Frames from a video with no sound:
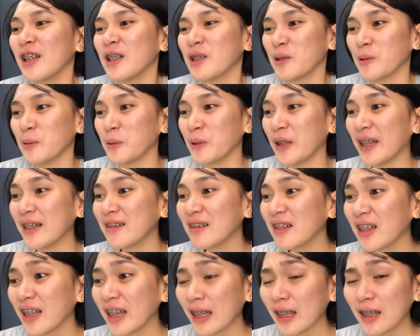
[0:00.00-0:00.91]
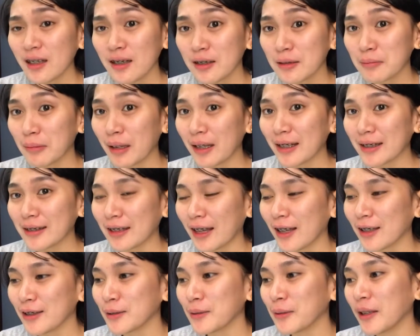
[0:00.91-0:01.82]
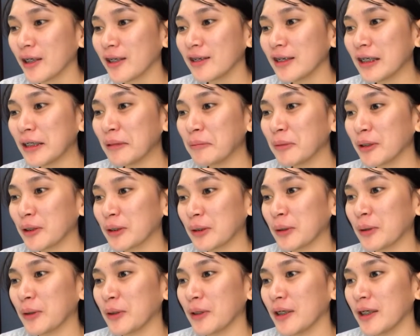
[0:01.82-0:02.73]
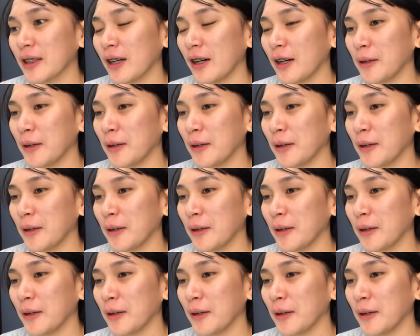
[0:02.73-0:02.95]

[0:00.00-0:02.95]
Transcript: So lately, balik ta, so lately man good,